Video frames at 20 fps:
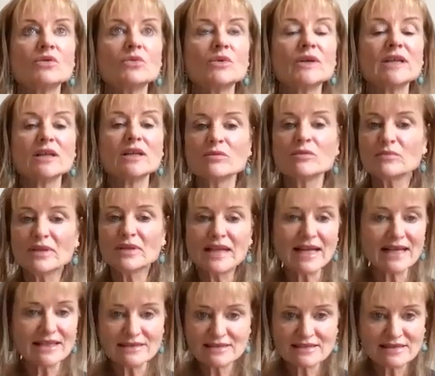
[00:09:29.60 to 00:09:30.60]
we don't
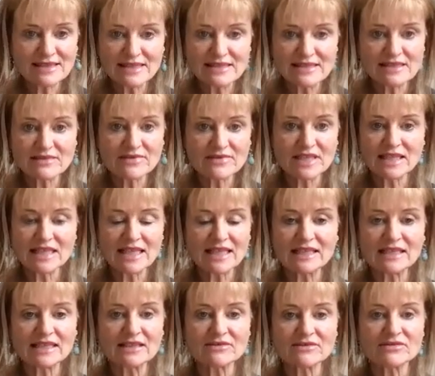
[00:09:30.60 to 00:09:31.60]
plant seeds of the
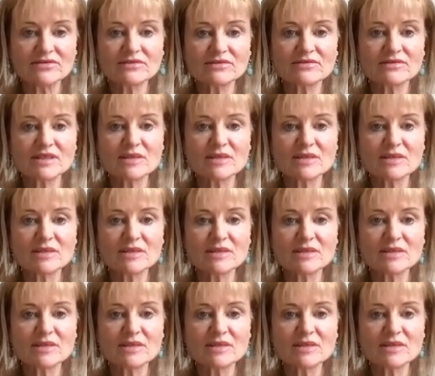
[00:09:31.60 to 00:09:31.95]
negative.